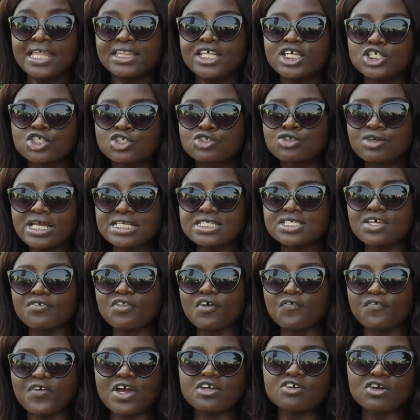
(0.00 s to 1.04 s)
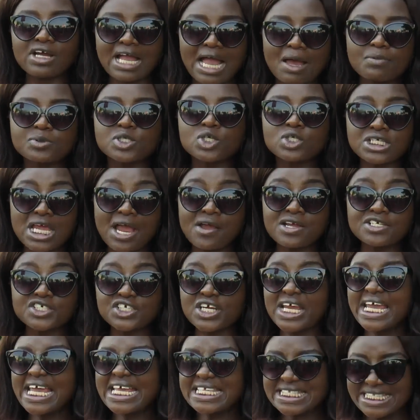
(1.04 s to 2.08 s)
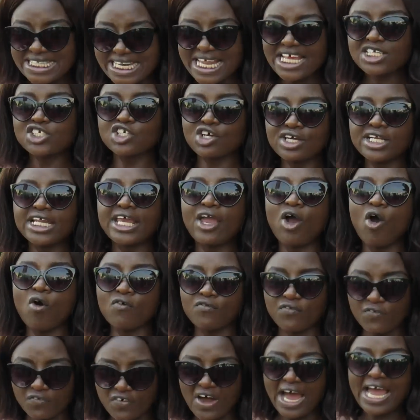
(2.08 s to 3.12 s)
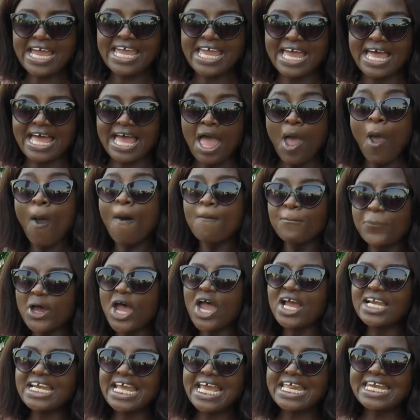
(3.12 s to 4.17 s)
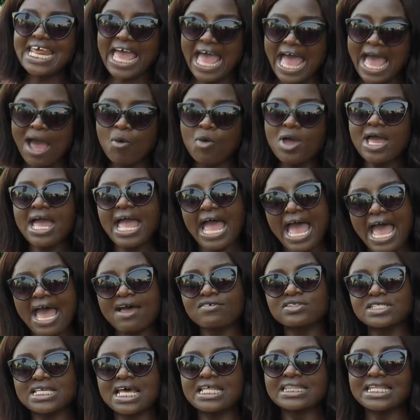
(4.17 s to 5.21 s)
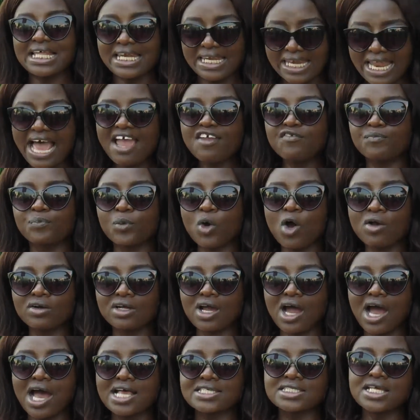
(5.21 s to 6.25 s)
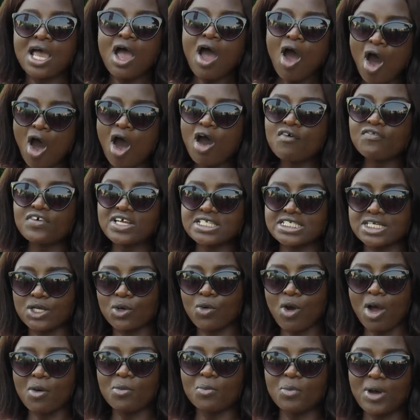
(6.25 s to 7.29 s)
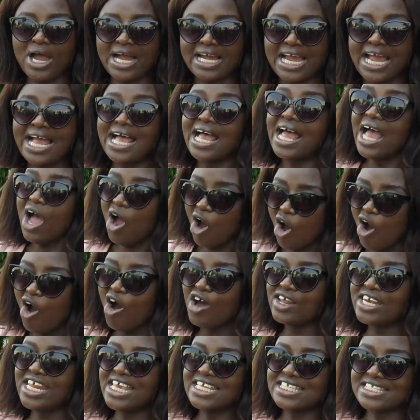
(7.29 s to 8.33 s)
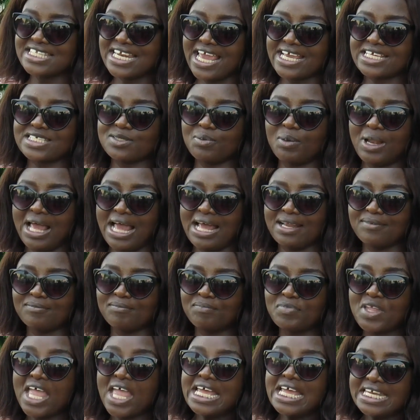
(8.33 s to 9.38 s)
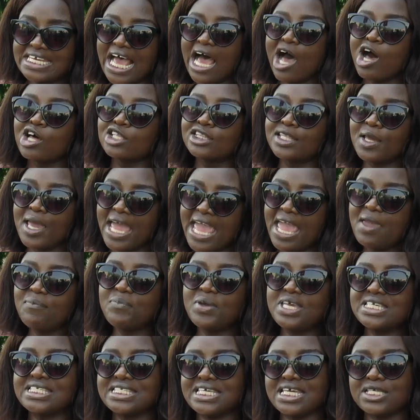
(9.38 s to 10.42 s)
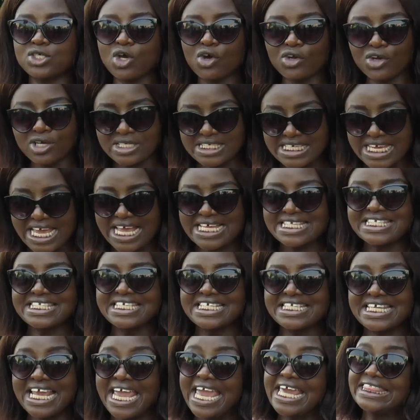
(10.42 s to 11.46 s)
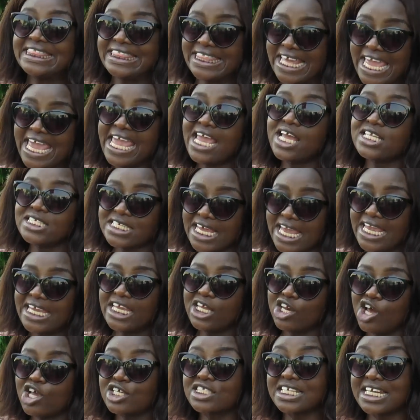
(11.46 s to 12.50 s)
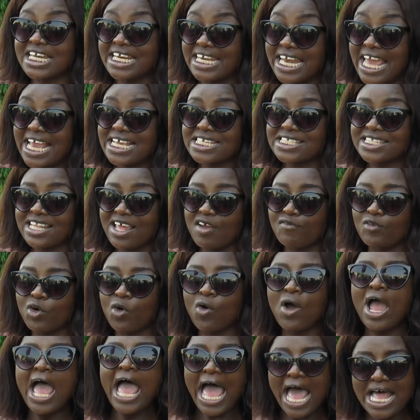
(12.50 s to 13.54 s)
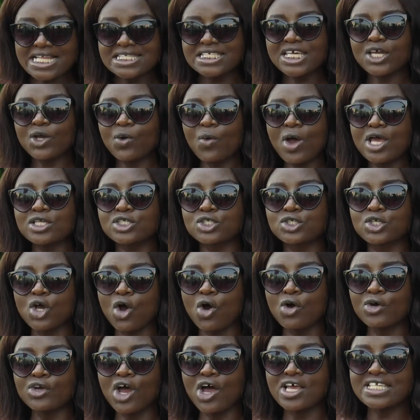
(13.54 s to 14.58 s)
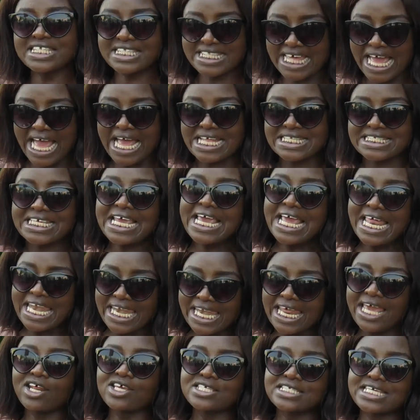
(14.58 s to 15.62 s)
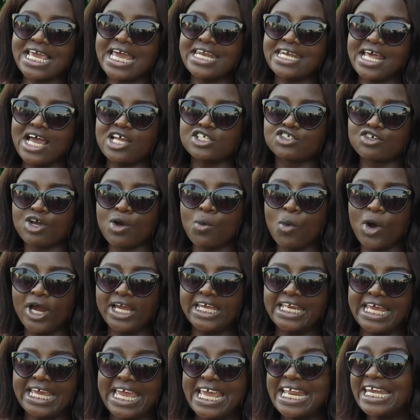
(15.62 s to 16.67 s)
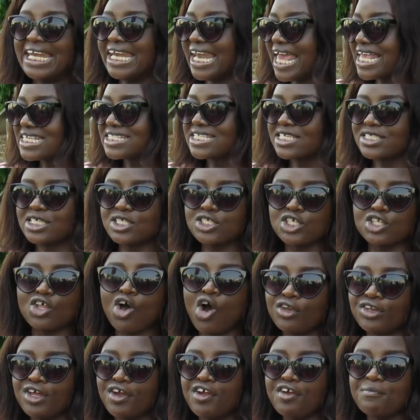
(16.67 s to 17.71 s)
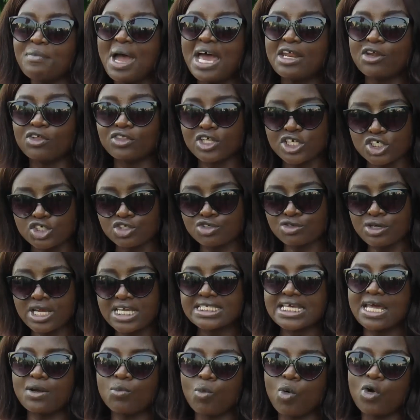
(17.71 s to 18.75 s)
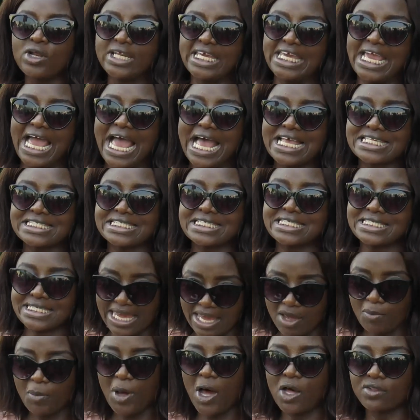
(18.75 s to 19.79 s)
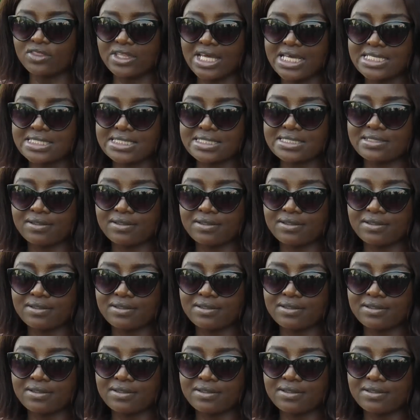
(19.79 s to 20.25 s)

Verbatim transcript: The streets of the Federal Capital Territory is literally on fire. Barely an hour after the live broadcast of Atiku Abubakar on his next plan. Now, the APC told us yesterday they are taking us to the next level. Atiku has told us that let us get Nigeria working again. Let's listen to the ordinary man on the street and what he has to say about this.